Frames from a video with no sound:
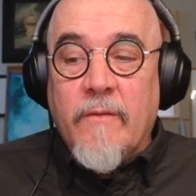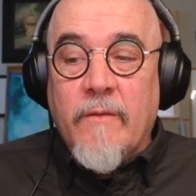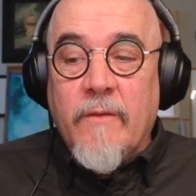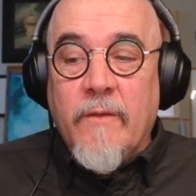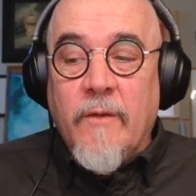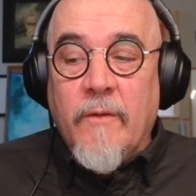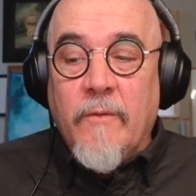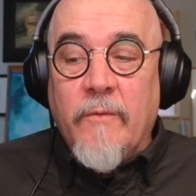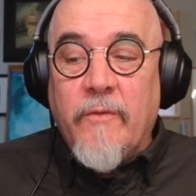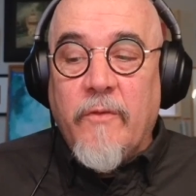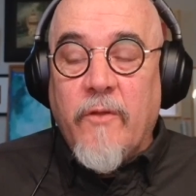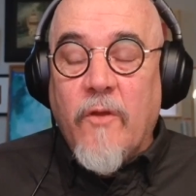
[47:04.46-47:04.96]

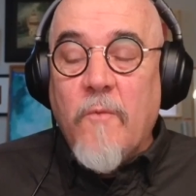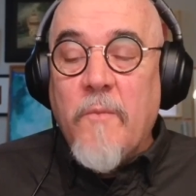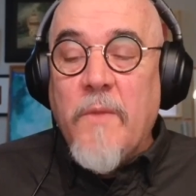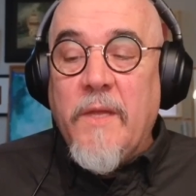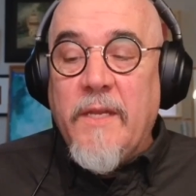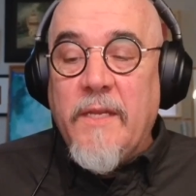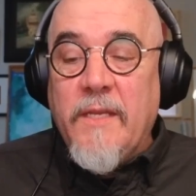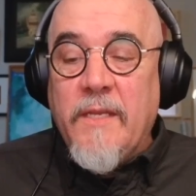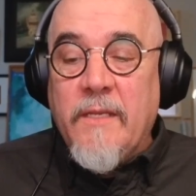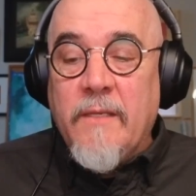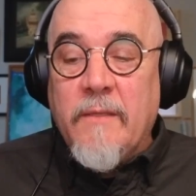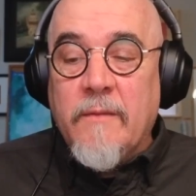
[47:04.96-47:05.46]
so
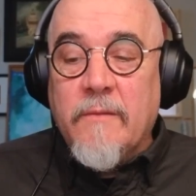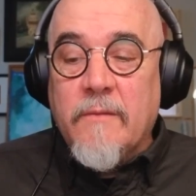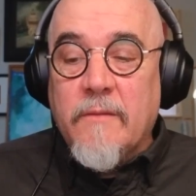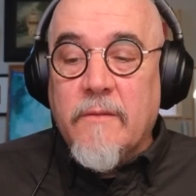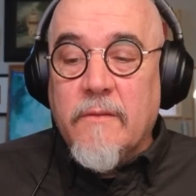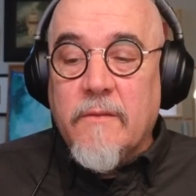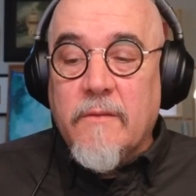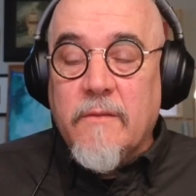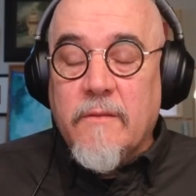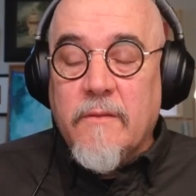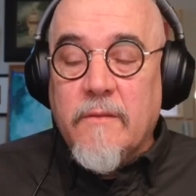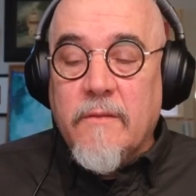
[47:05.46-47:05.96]
many
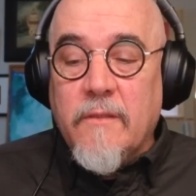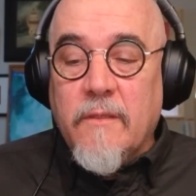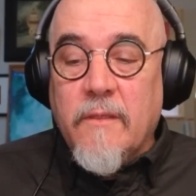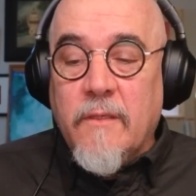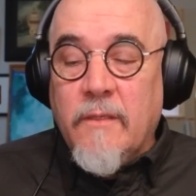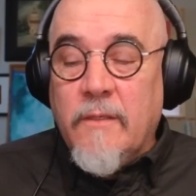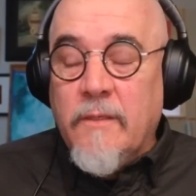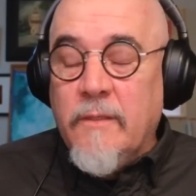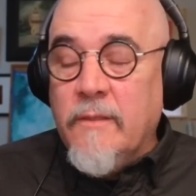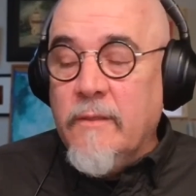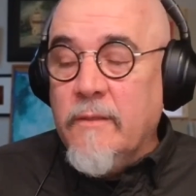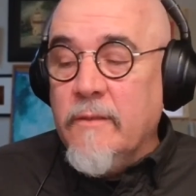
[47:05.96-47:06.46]

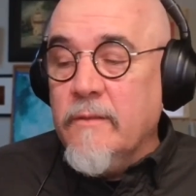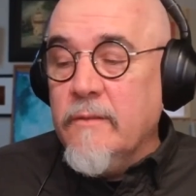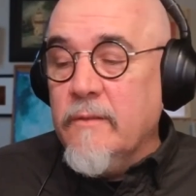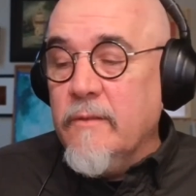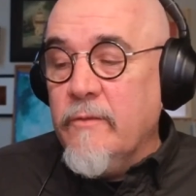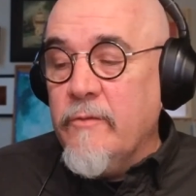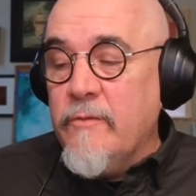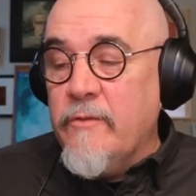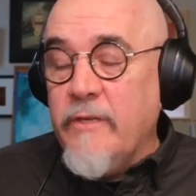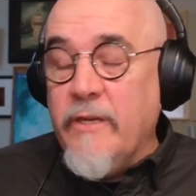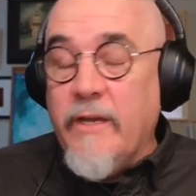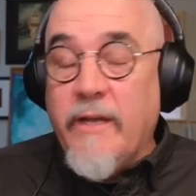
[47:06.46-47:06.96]

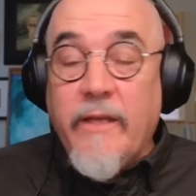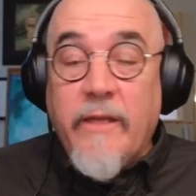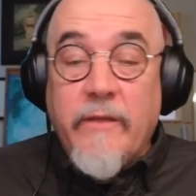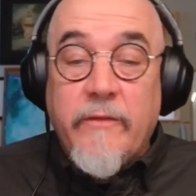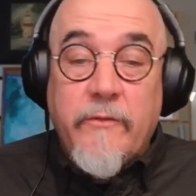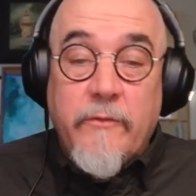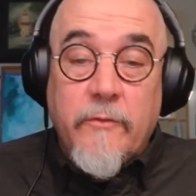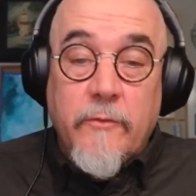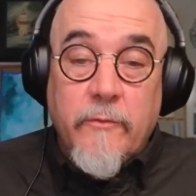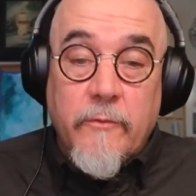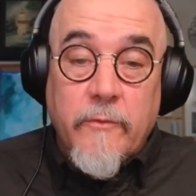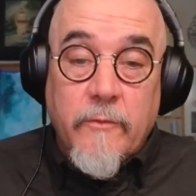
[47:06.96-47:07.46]

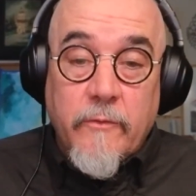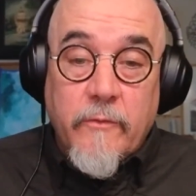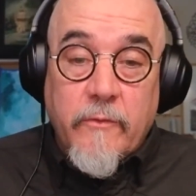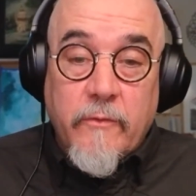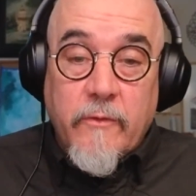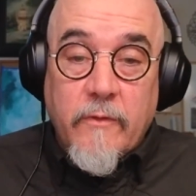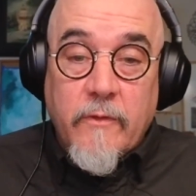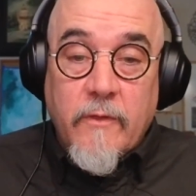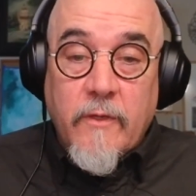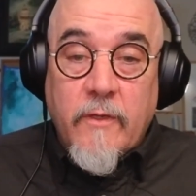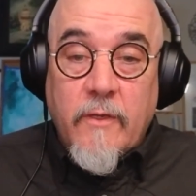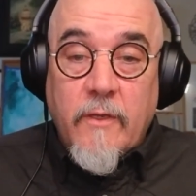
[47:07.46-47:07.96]
GIS tools
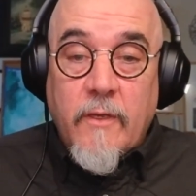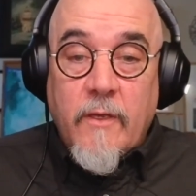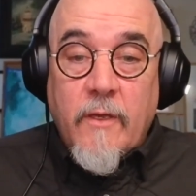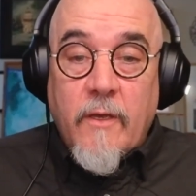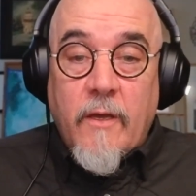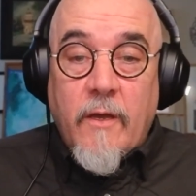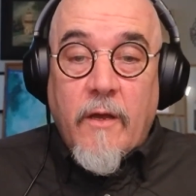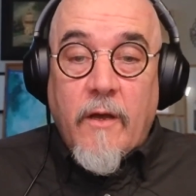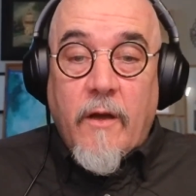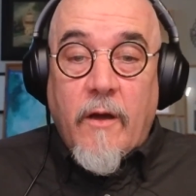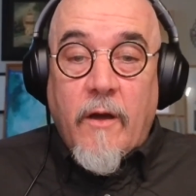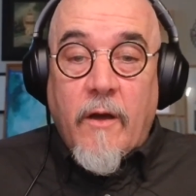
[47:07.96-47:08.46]

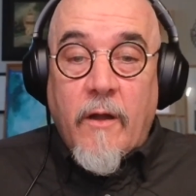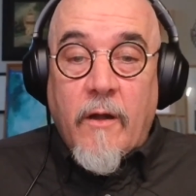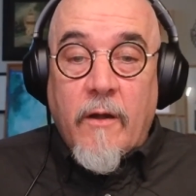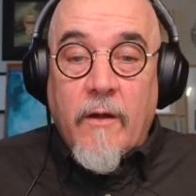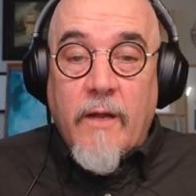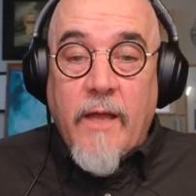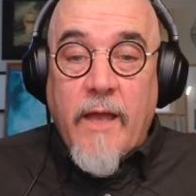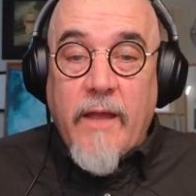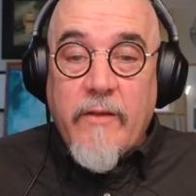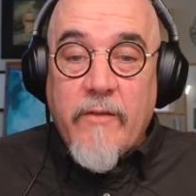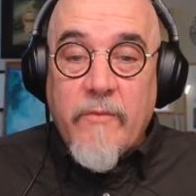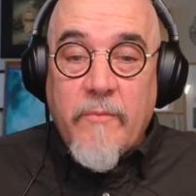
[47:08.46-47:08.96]
are
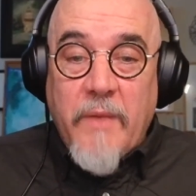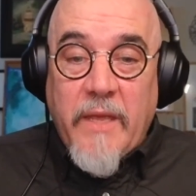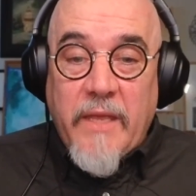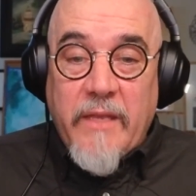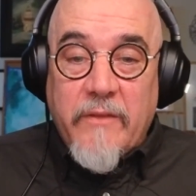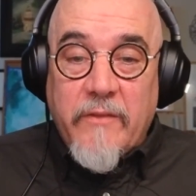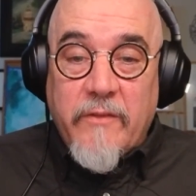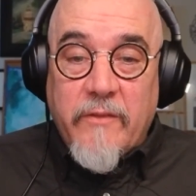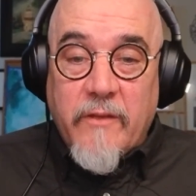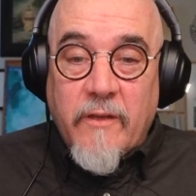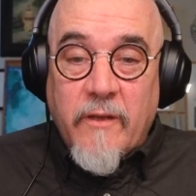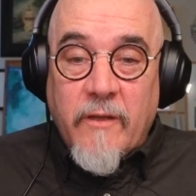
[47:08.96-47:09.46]
kind of
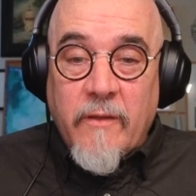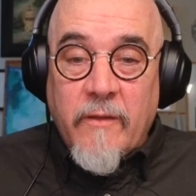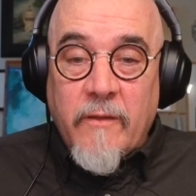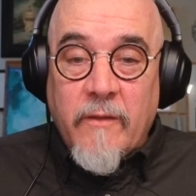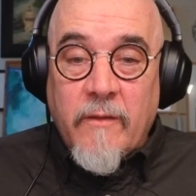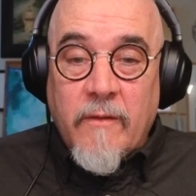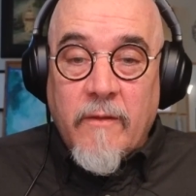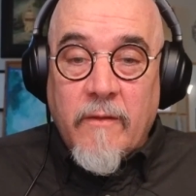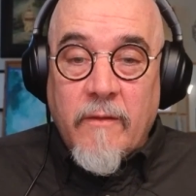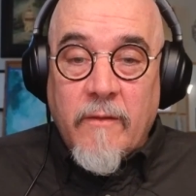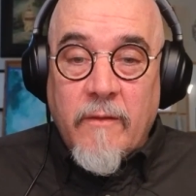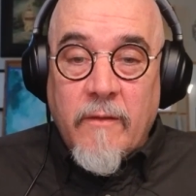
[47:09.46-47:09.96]
based
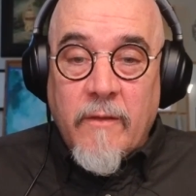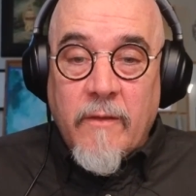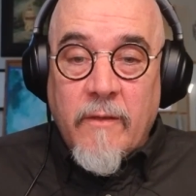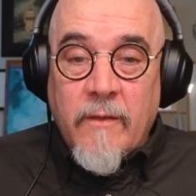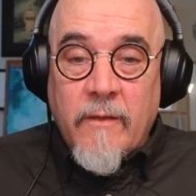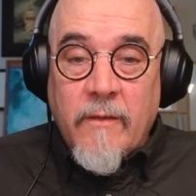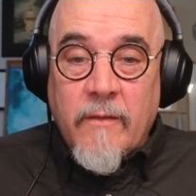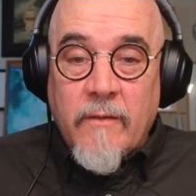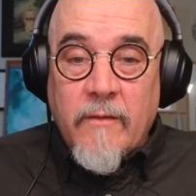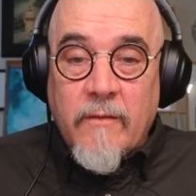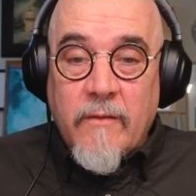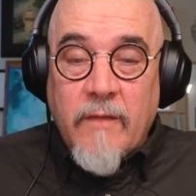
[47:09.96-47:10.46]
on
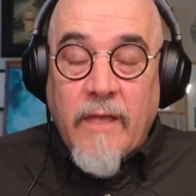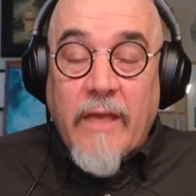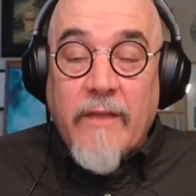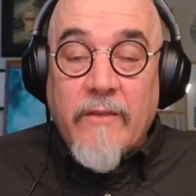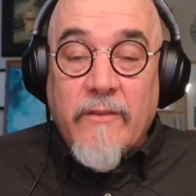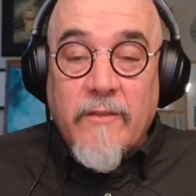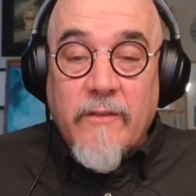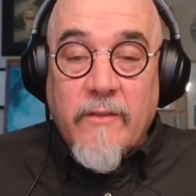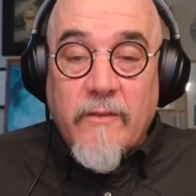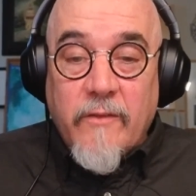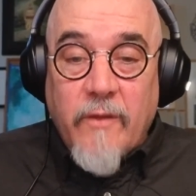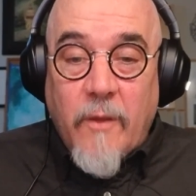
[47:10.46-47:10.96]
the
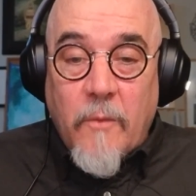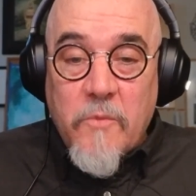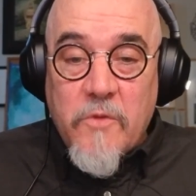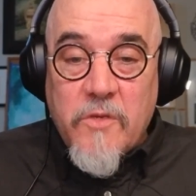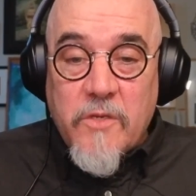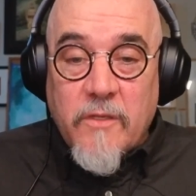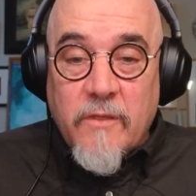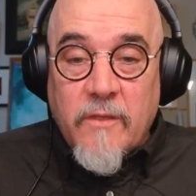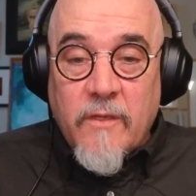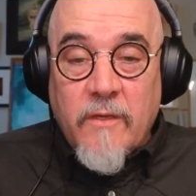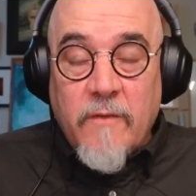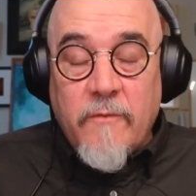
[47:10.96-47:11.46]
tacit
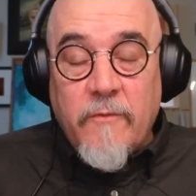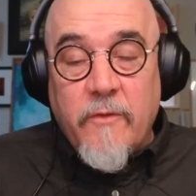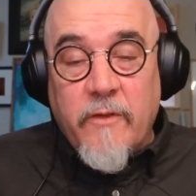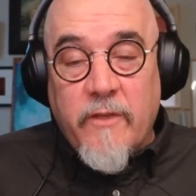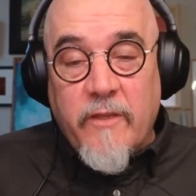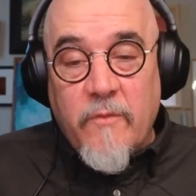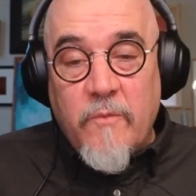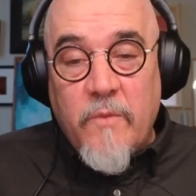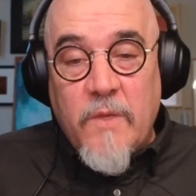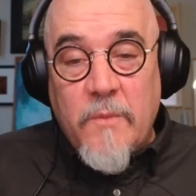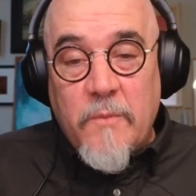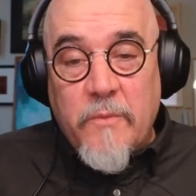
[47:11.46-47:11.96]
assumption that if you
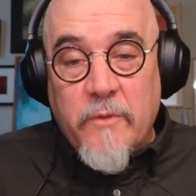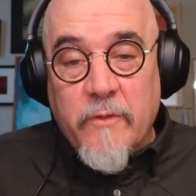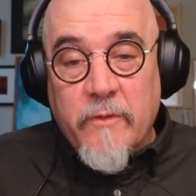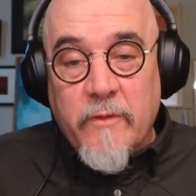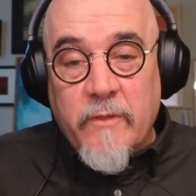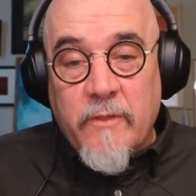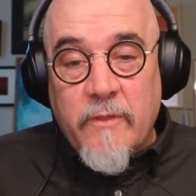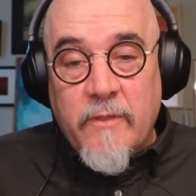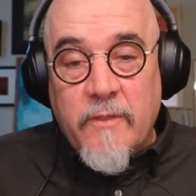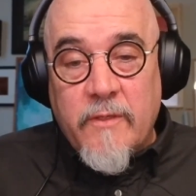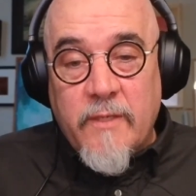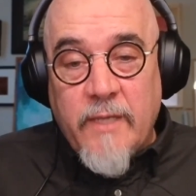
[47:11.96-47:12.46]
give people
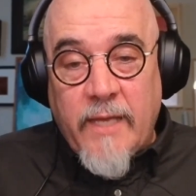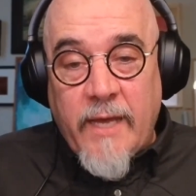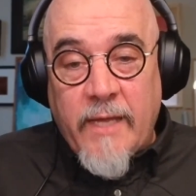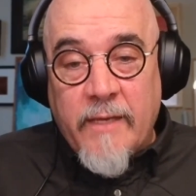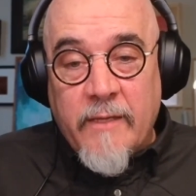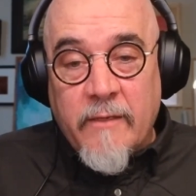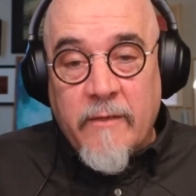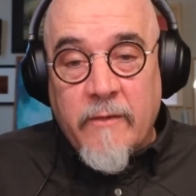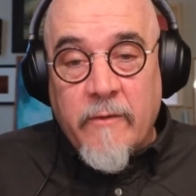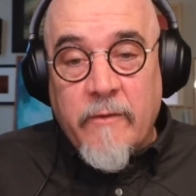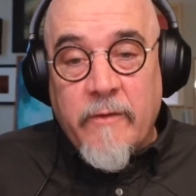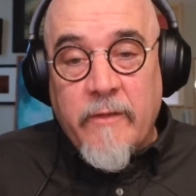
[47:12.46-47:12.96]
the
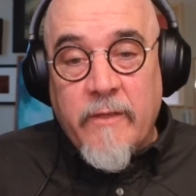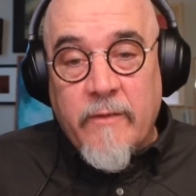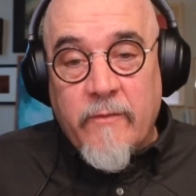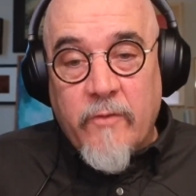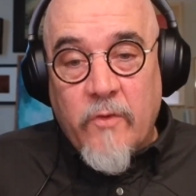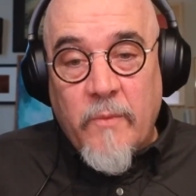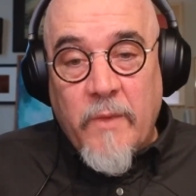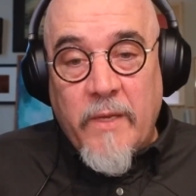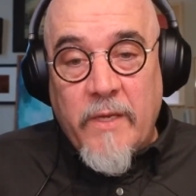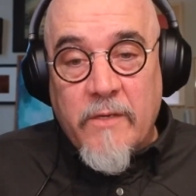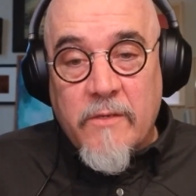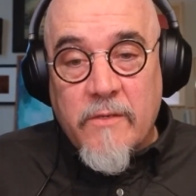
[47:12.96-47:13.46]
data or the
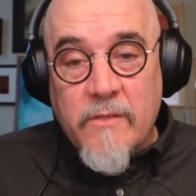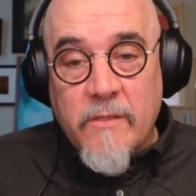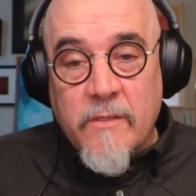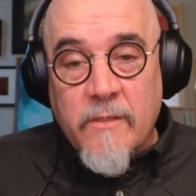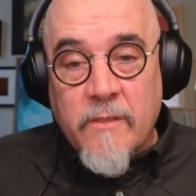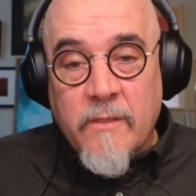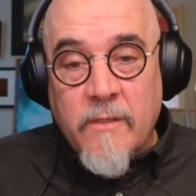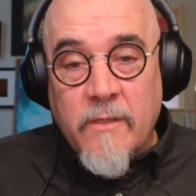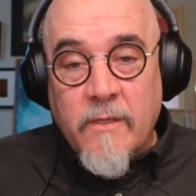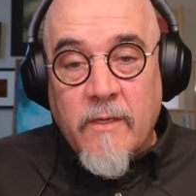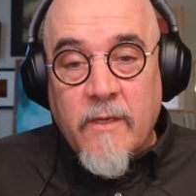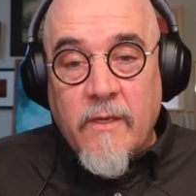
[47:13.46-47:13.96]

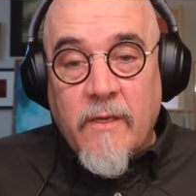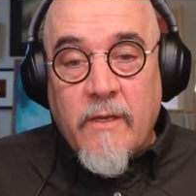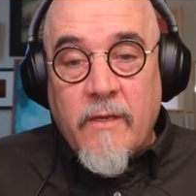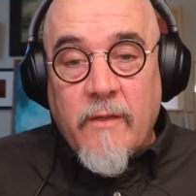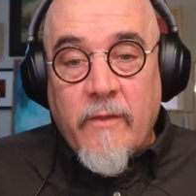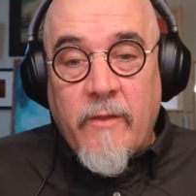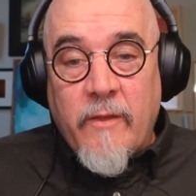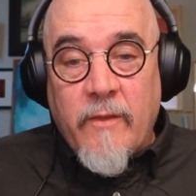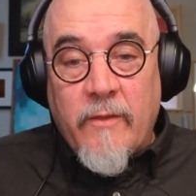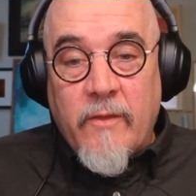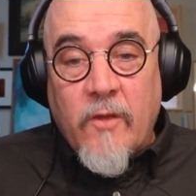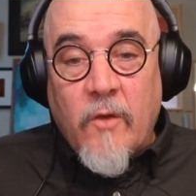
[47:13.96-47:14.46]
information,
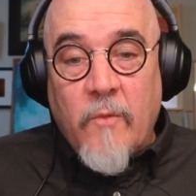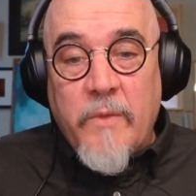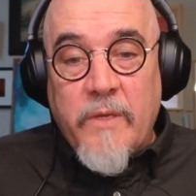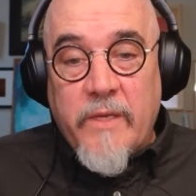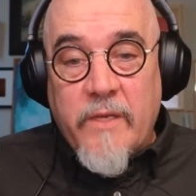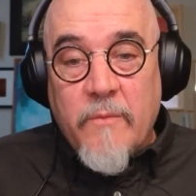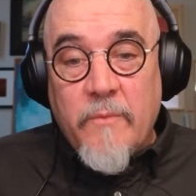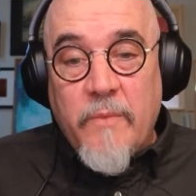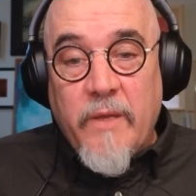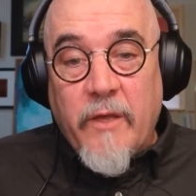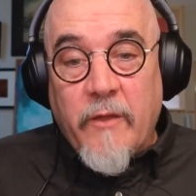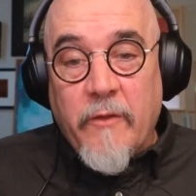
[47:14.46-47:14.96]
that they'll be
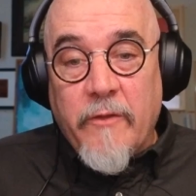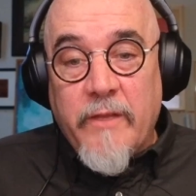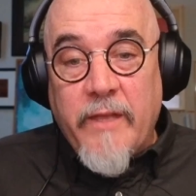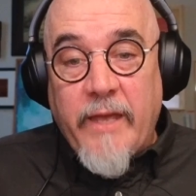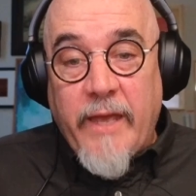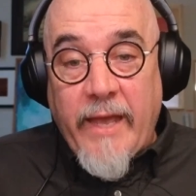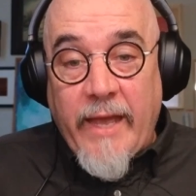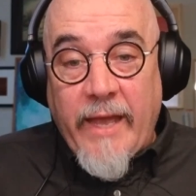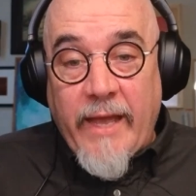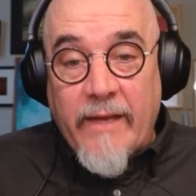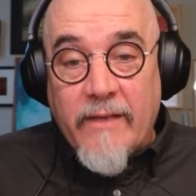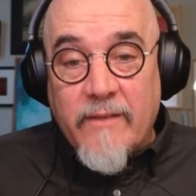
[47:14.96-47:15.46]
compelled
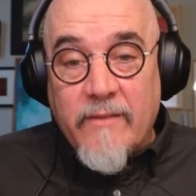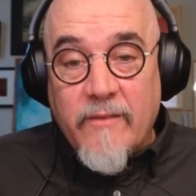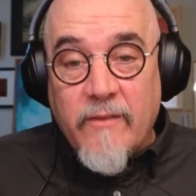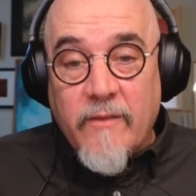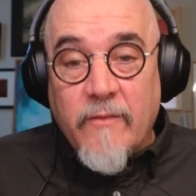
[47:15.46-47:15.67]
to act.